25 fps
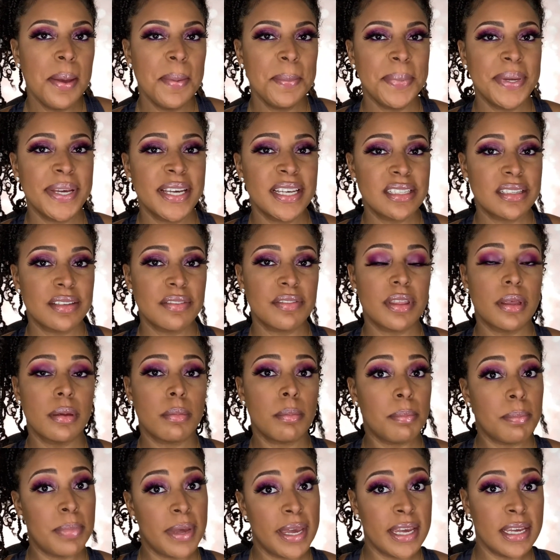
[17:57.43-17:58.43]
because of the
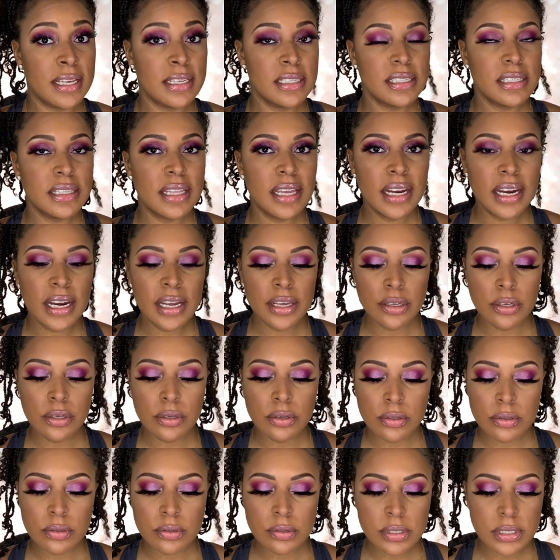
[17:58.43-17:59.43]
base that I
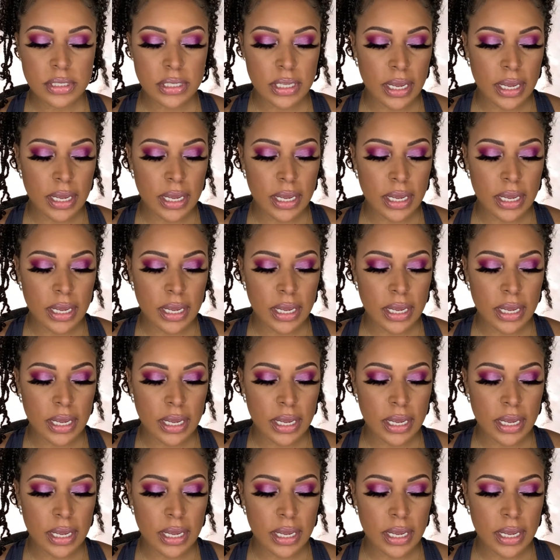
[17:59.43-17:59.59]
use.